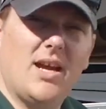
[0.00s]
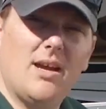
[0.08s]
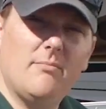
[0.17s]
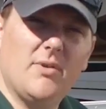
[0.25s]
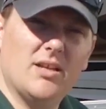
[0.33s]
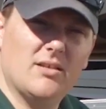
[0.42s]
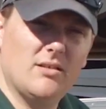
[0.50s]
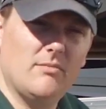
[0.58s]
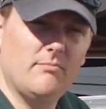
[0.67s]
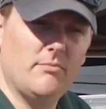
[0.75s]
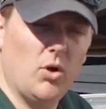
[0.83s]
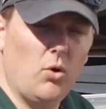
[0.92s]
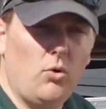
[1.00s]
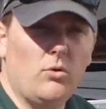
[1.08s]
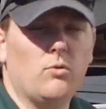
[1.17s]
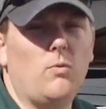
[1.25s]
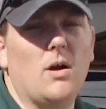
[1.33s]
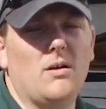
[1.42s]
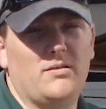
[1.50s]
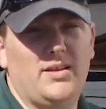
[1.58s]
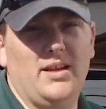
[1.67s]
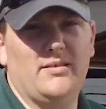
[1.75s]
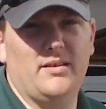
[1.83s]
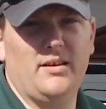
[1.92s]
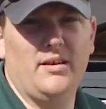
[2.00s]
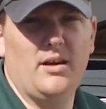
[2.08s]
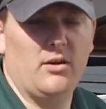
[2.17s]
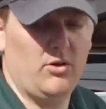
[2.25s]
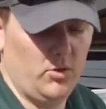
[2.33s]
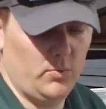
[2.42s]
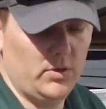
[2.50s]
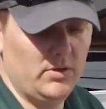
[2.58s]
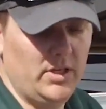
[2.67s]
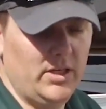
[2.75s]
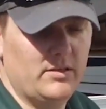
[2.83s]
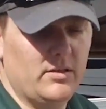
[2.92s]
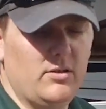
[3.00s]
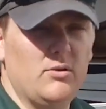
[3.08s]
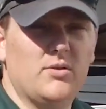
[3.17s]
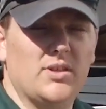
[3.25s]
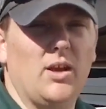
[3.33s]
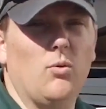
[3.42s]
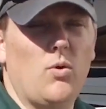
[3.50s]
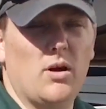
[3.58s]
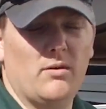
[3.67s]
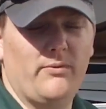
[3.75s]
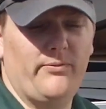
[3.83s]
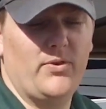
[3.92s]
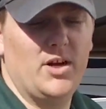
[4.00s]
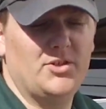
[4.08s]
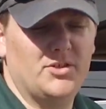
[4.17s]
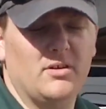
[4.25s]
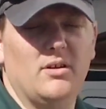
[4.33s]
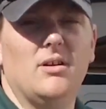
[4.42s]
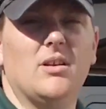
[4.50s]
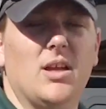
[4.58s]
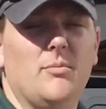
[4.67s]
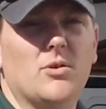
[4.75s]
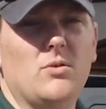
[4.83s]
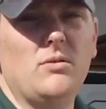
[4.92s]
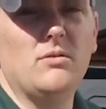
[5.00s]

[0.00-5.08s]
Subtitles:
time get some old water tasted in there. You will need to use a water fresh chemical